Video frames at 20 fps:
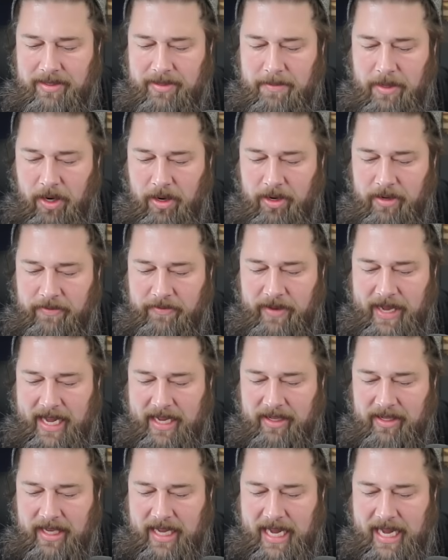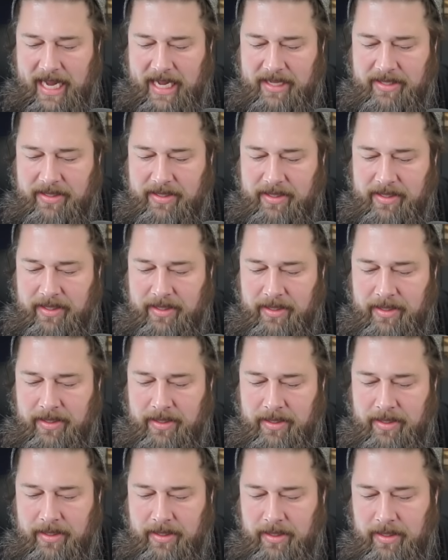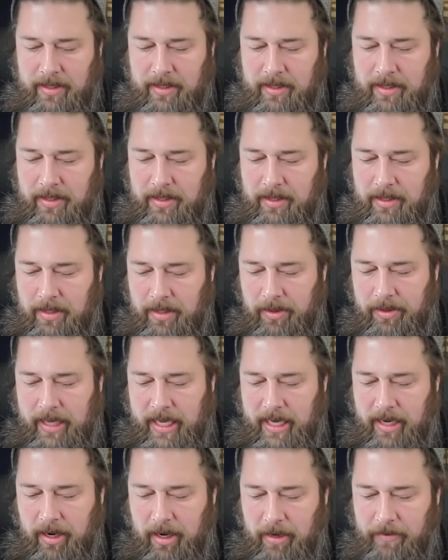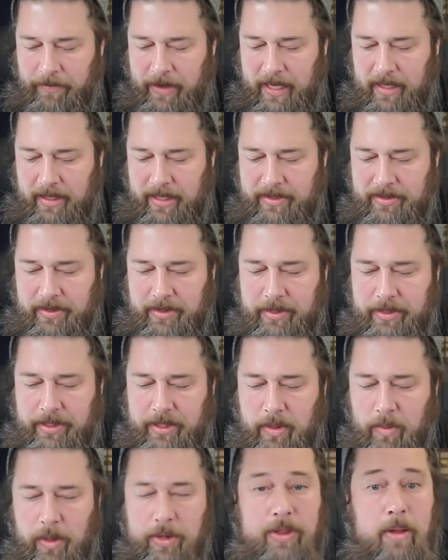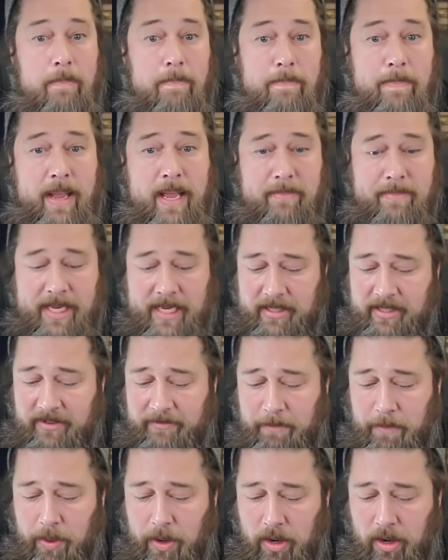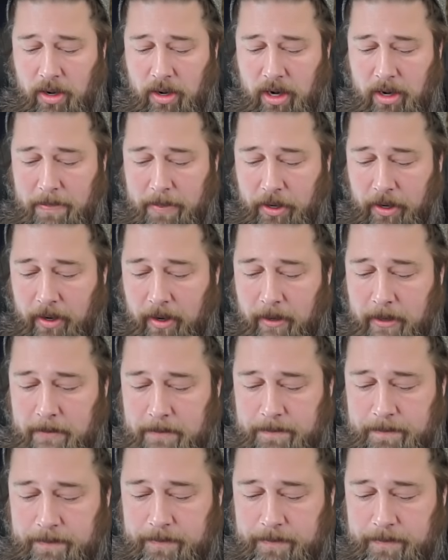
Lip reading: Some artifact lands. Okay, artifact lands are usually worth a bit because of Pauper.